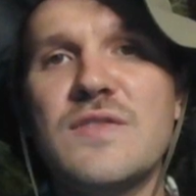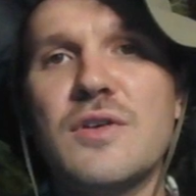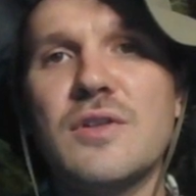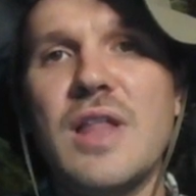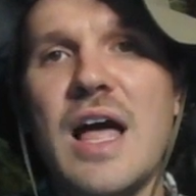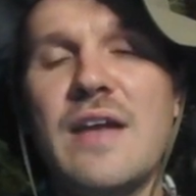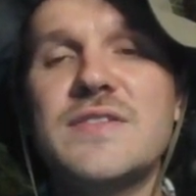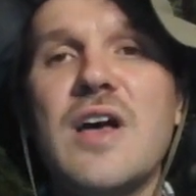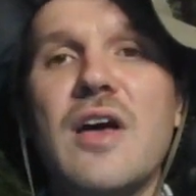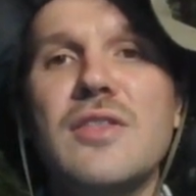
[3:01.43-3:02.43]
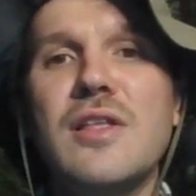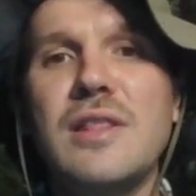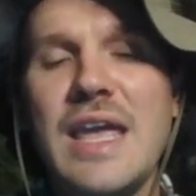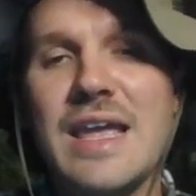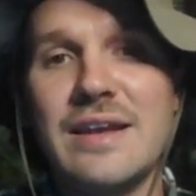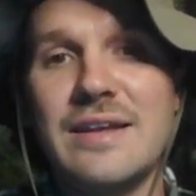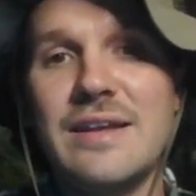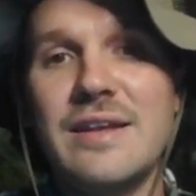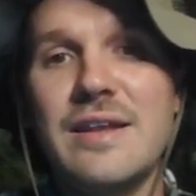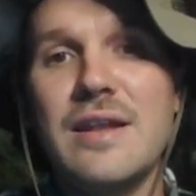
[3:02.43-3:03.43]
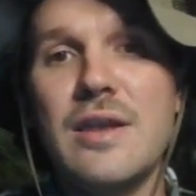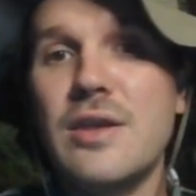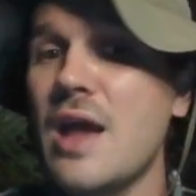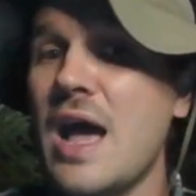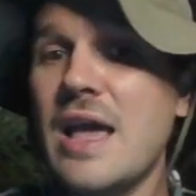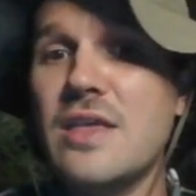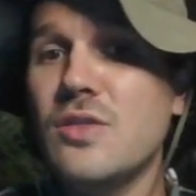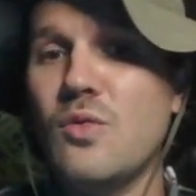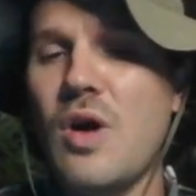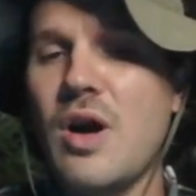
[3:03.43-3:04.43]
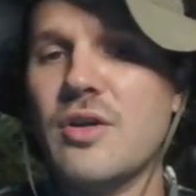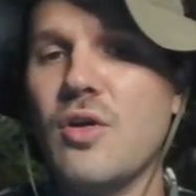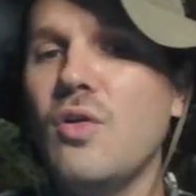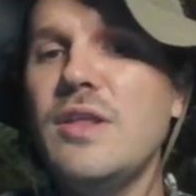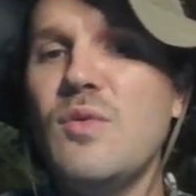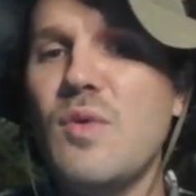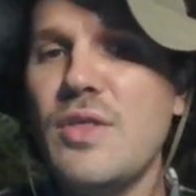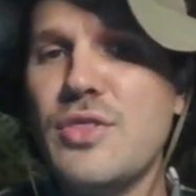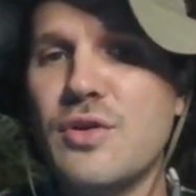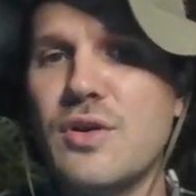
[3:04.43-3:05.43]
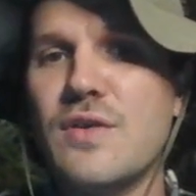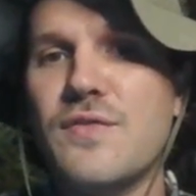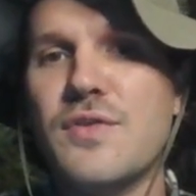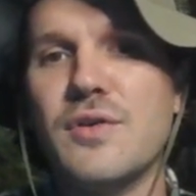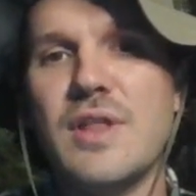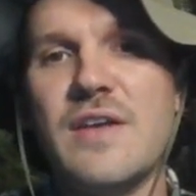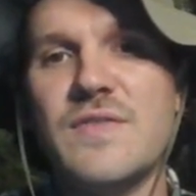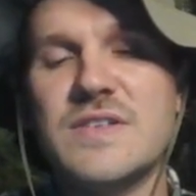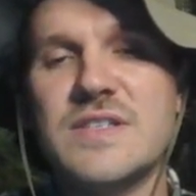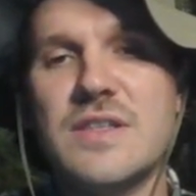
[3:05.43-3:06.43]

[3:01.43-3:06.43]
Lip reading: lives on the land, not in the water. Only 1/3 of their life is in